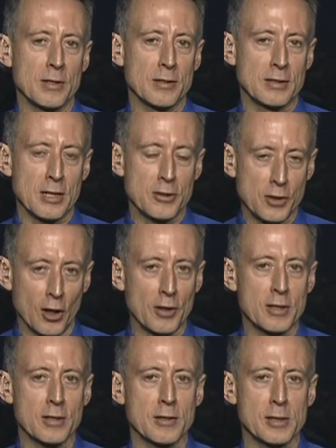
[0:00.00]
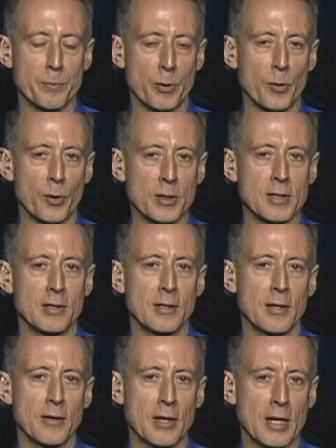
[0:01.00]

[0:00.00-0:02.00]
did not support the